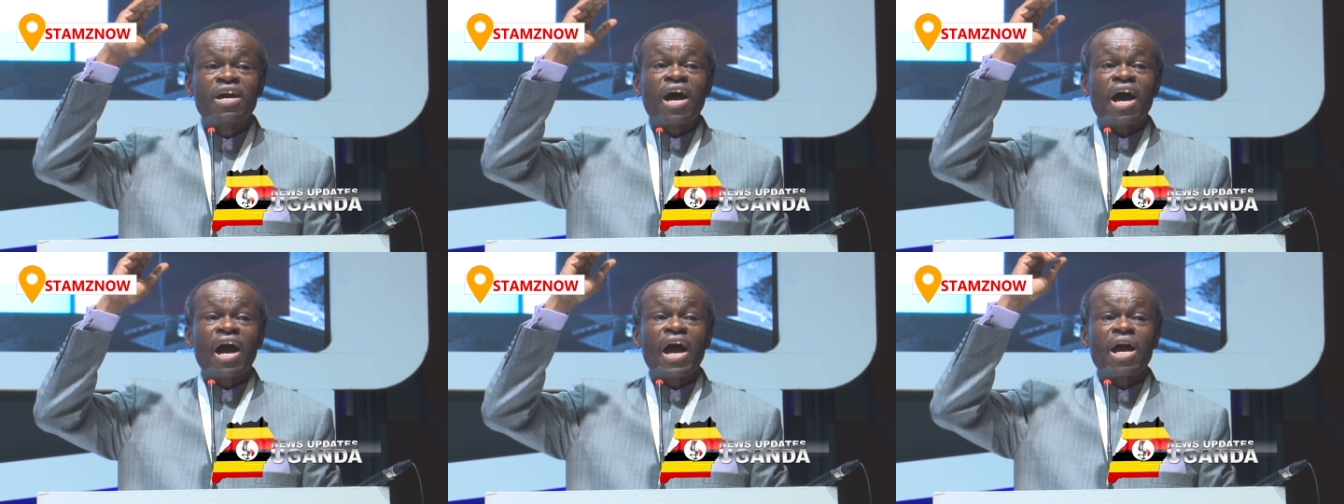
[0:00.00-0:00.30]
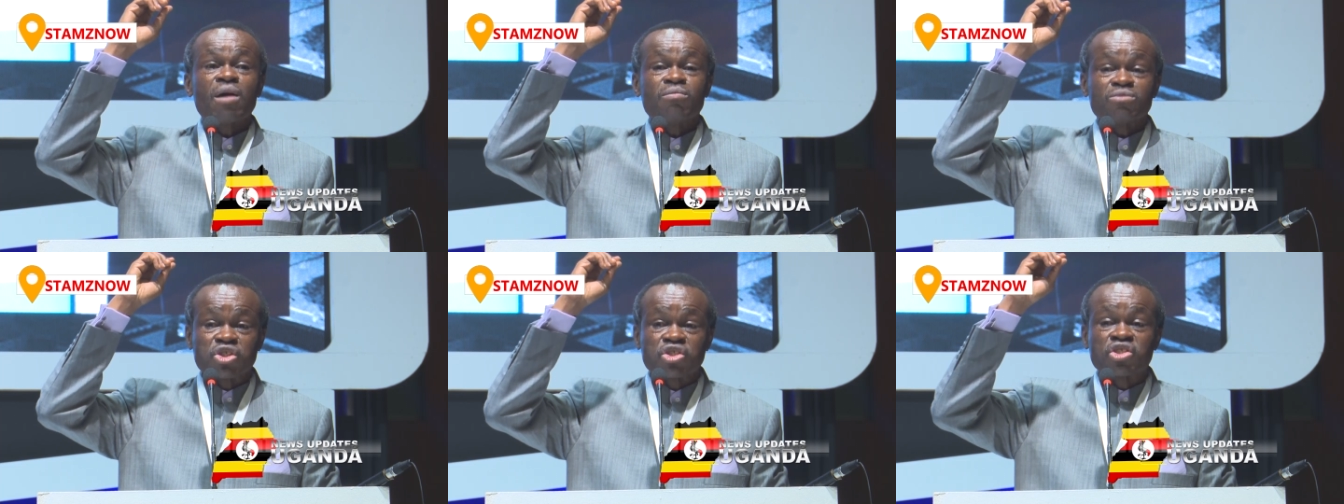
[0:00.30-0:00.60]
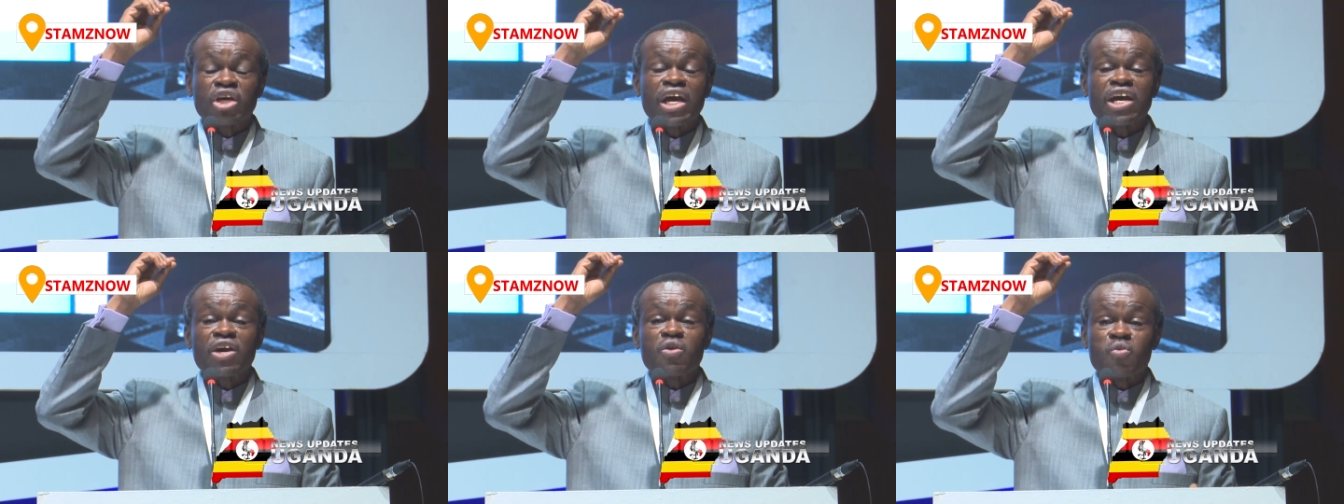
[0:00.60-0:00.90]
I am
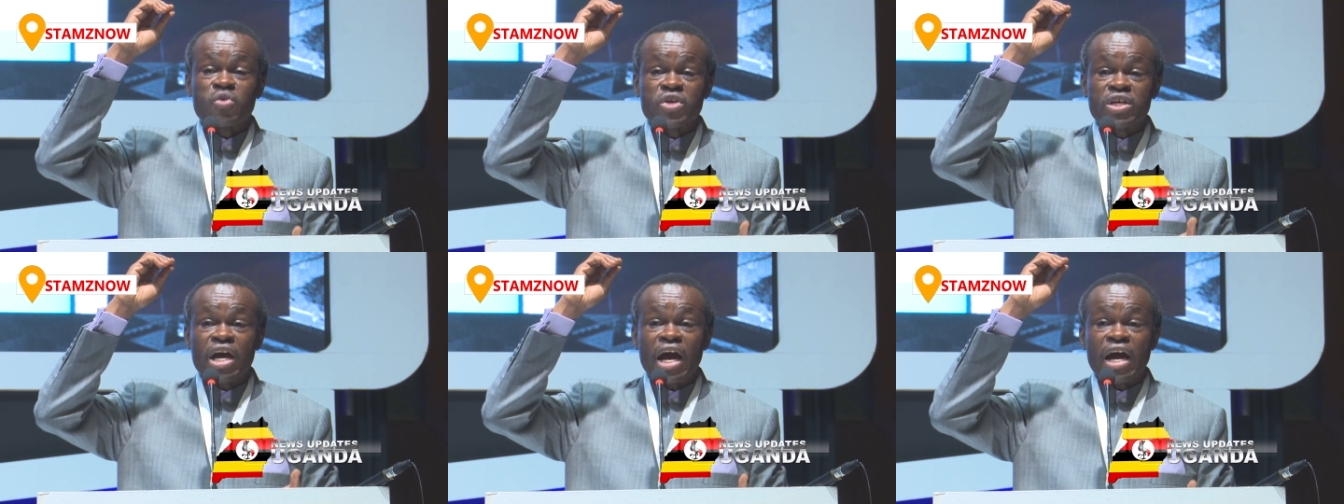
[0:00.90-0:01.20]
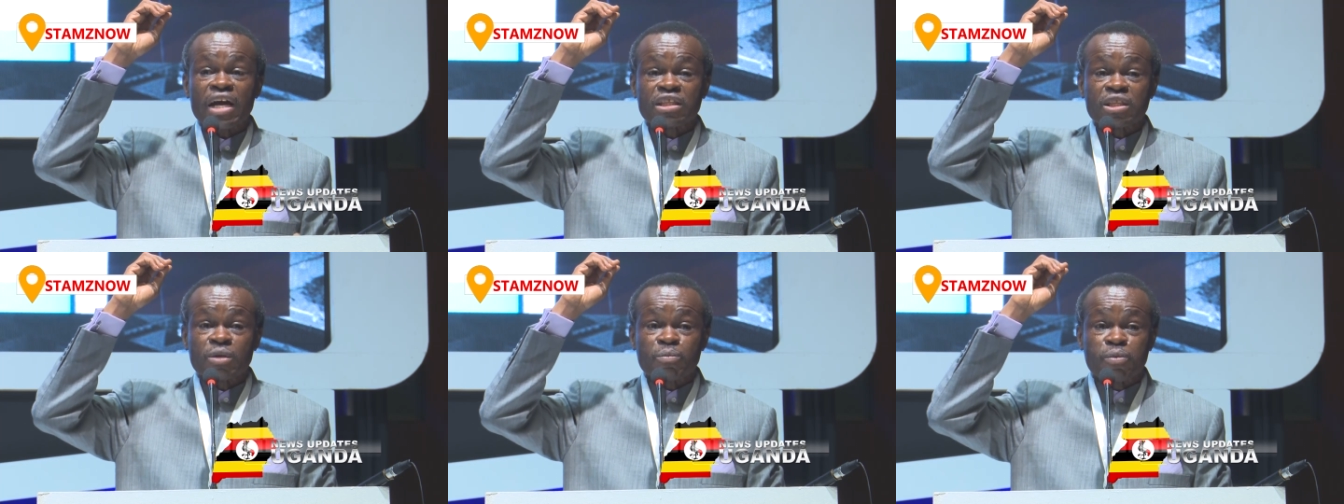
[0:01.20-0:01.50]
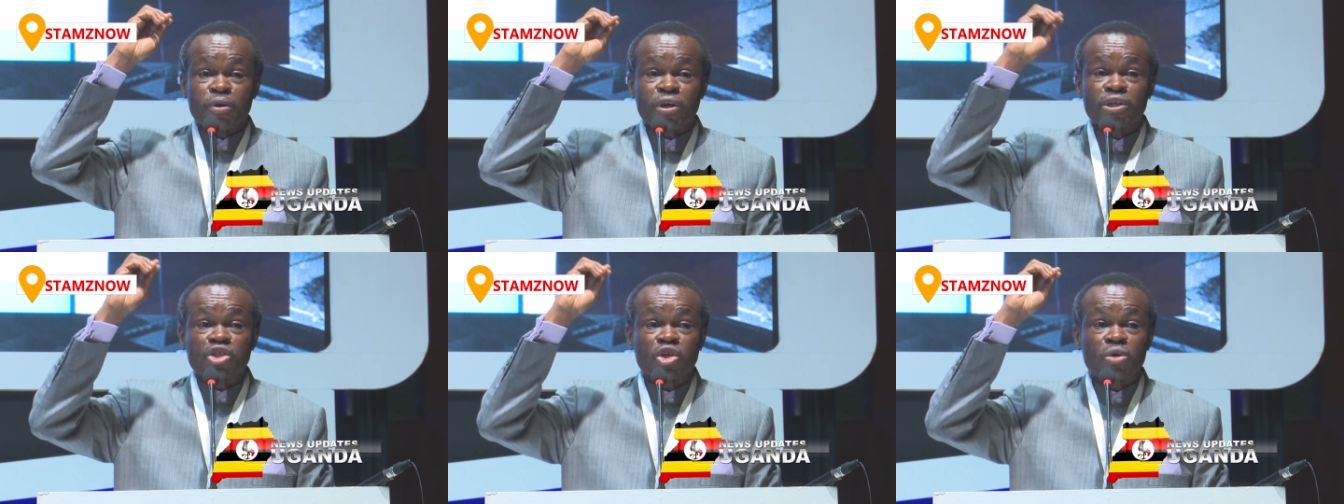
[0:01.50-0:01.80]
saying we are at the
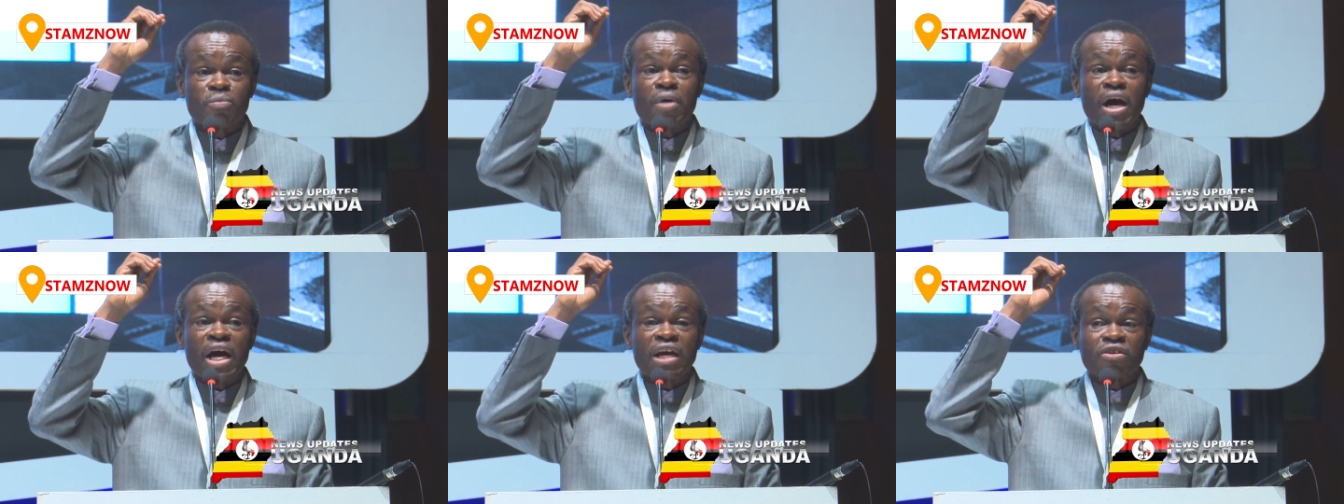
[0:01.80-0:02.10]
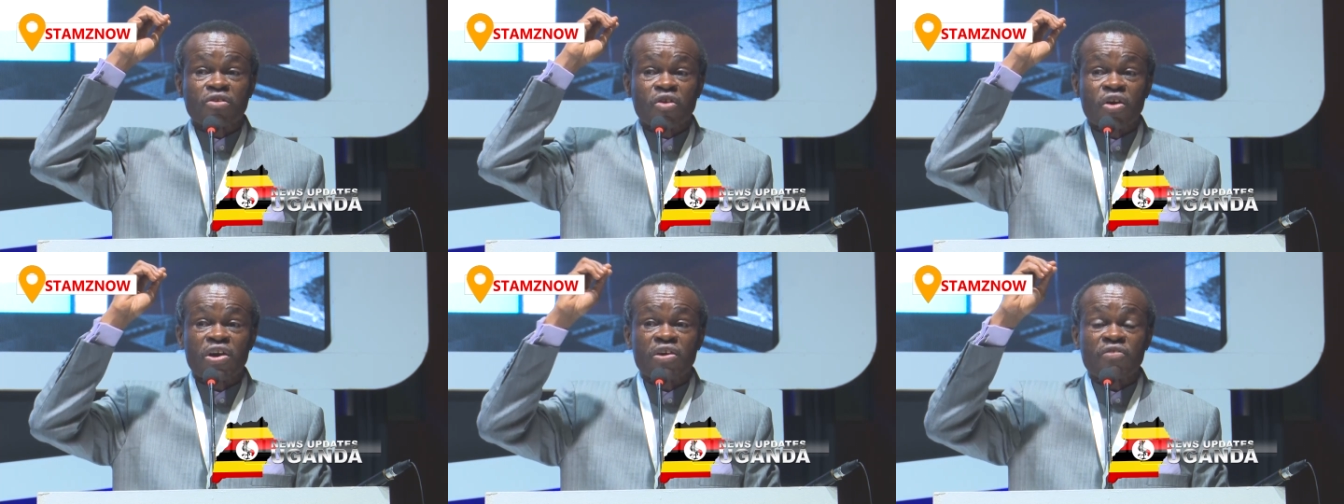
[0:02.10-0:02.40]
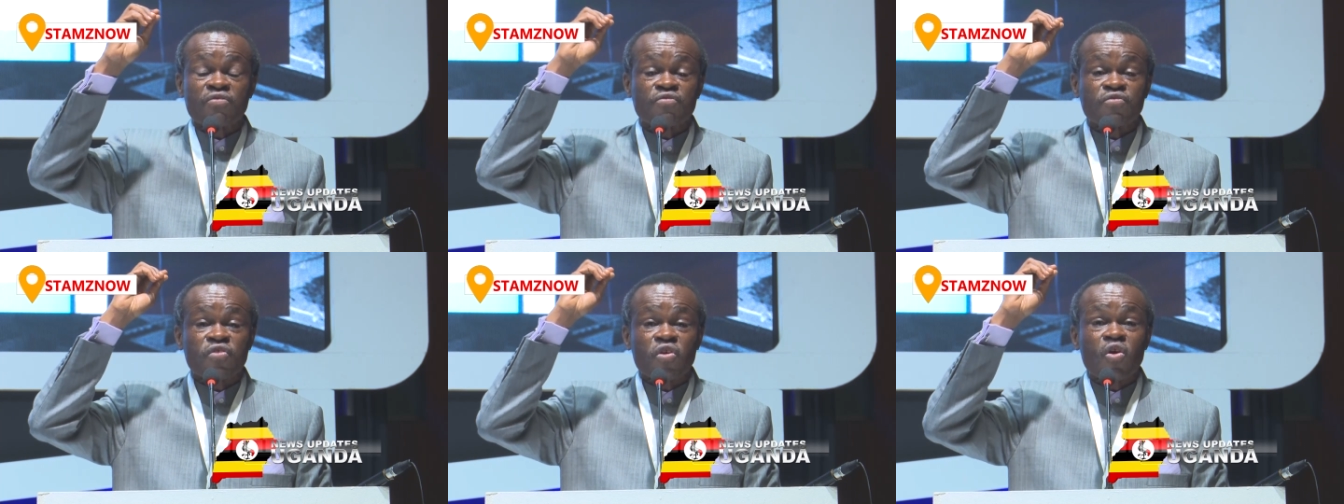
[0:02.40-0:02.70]
bottom and
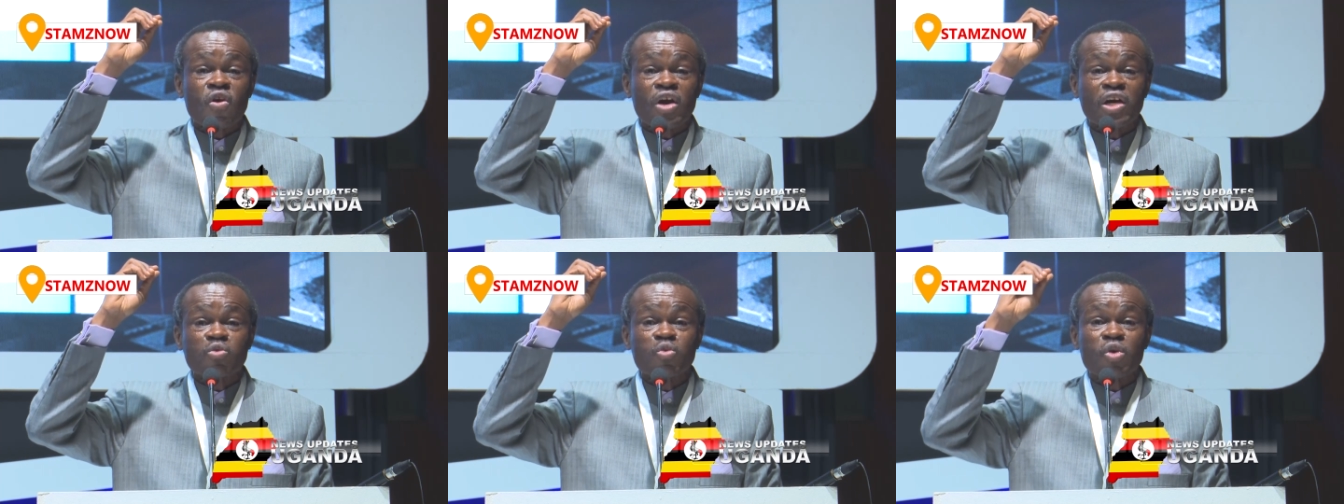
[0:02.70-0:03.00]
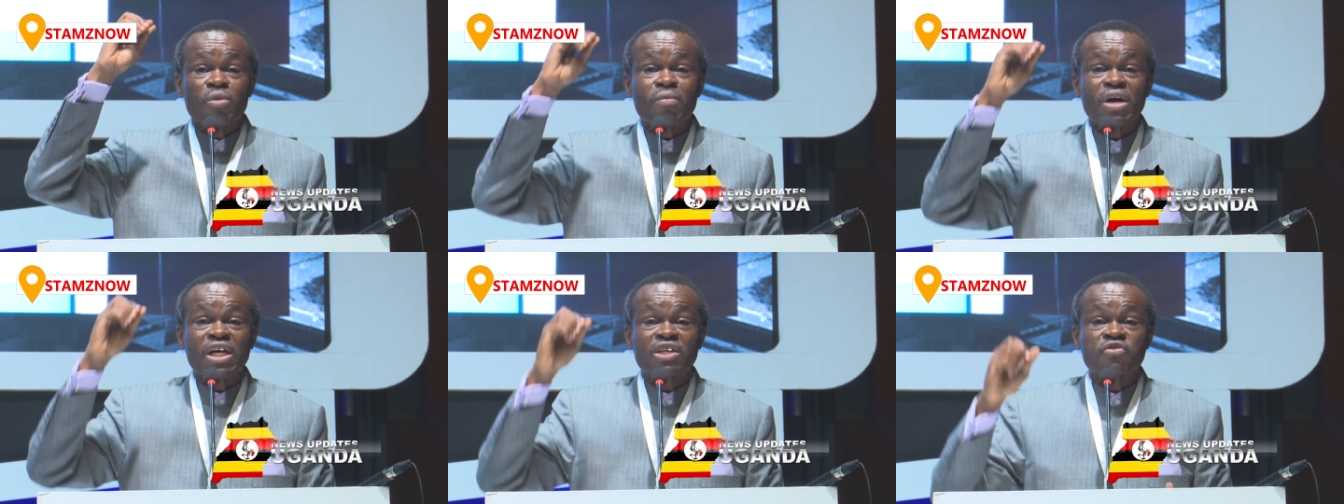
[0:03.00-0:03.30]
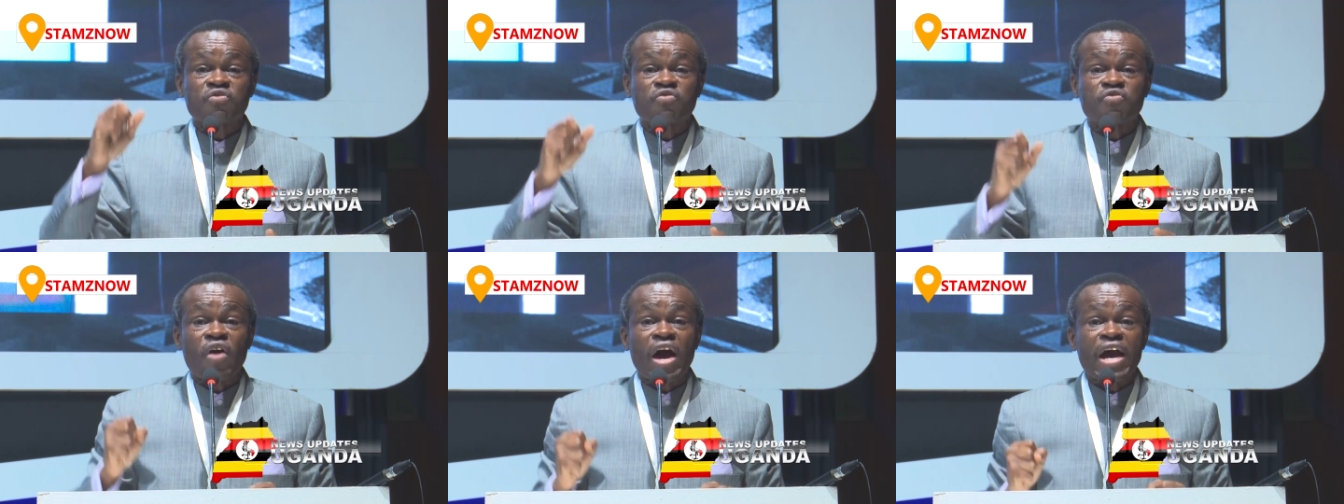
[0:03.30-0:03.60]
going forward, we
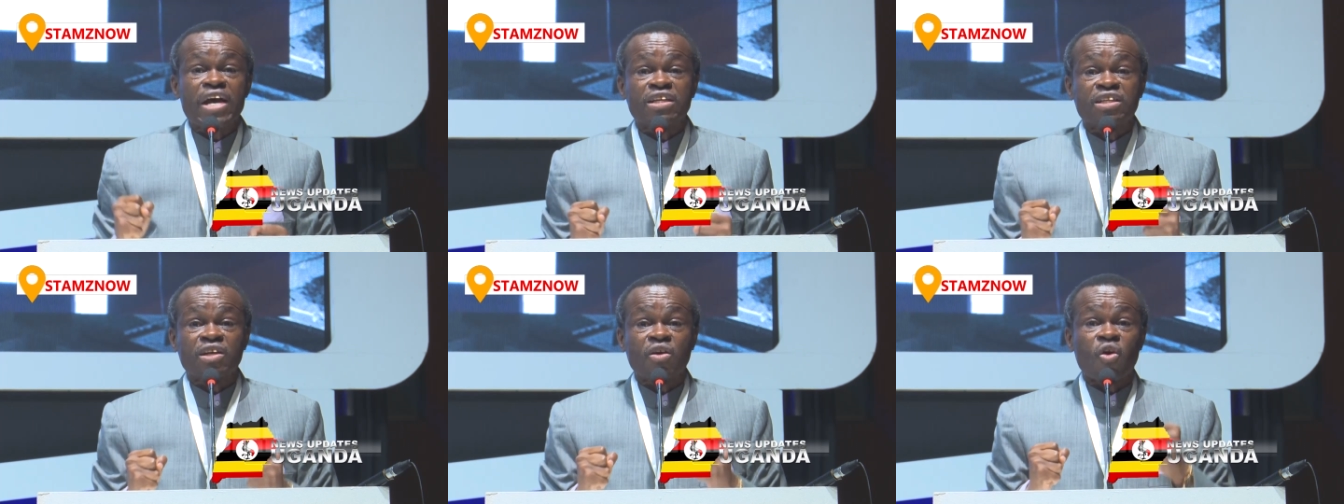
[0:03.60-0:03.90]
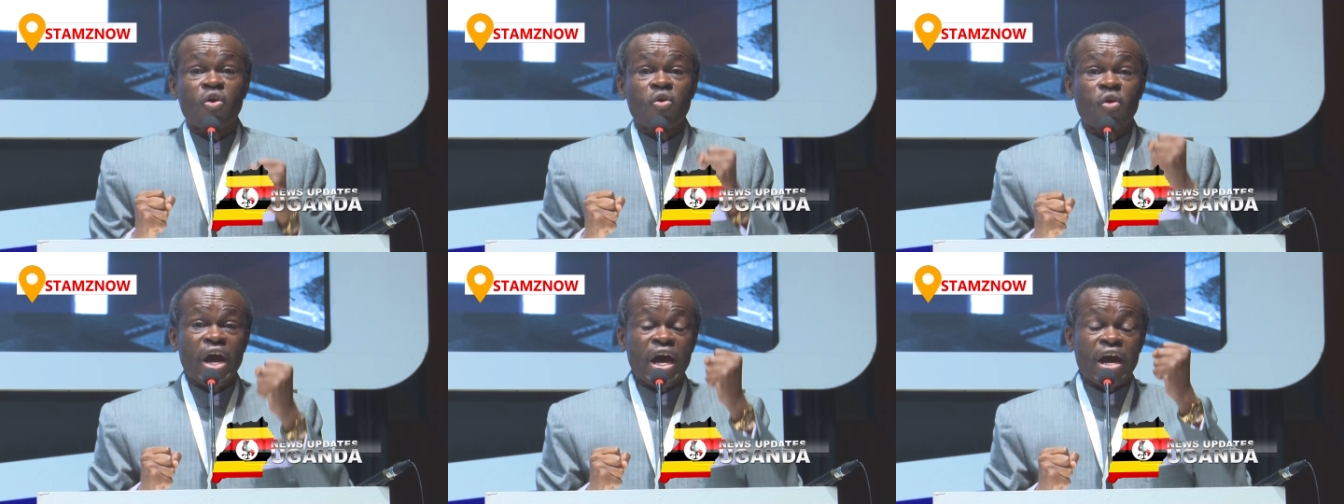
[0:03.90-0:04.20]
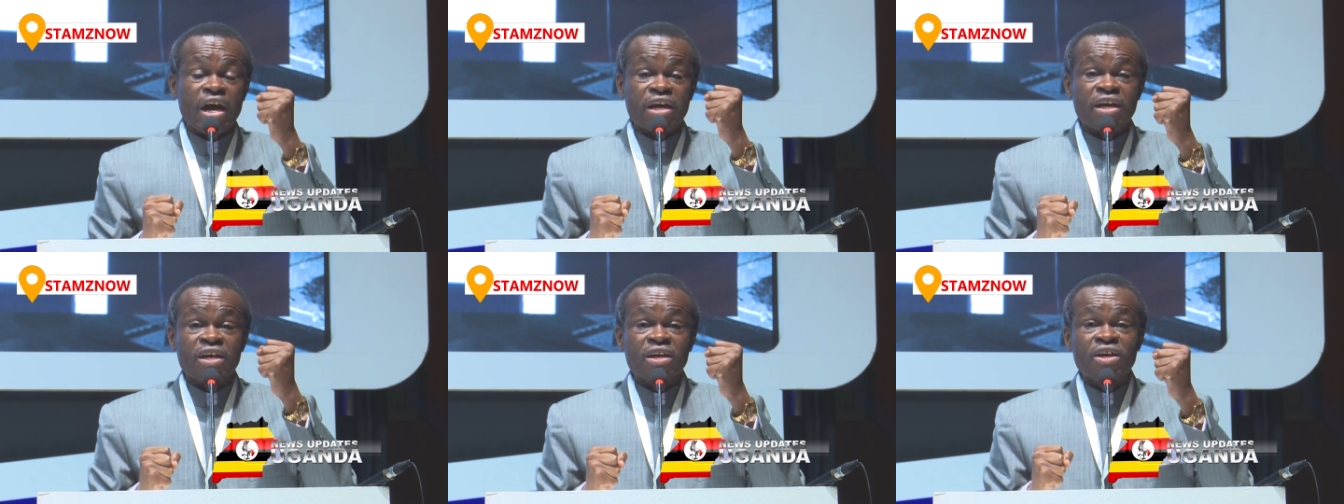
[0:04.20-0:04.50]
must fight our
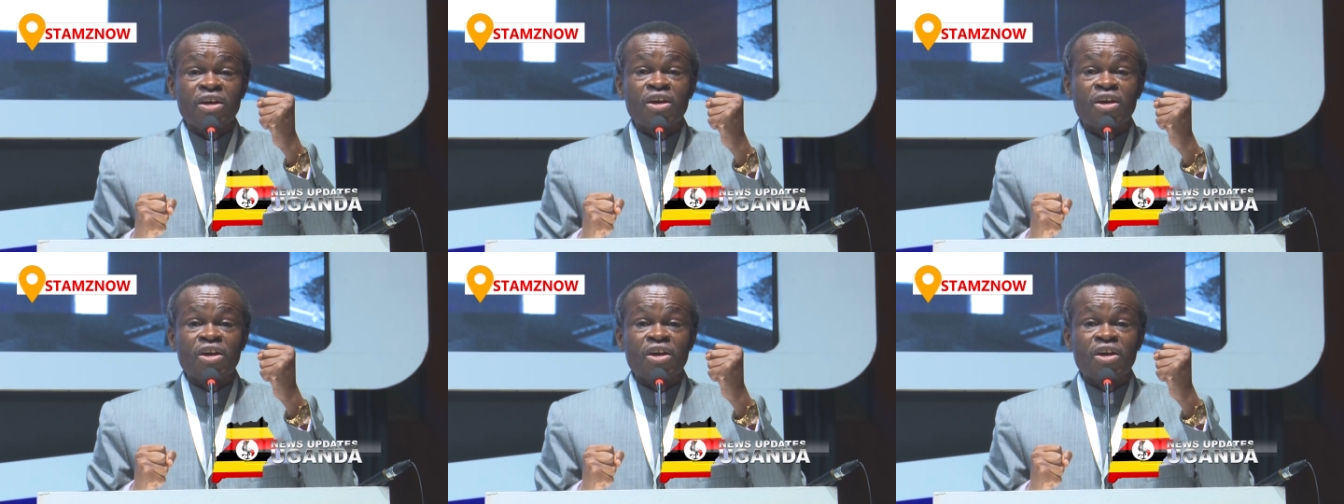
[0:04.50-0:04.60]
way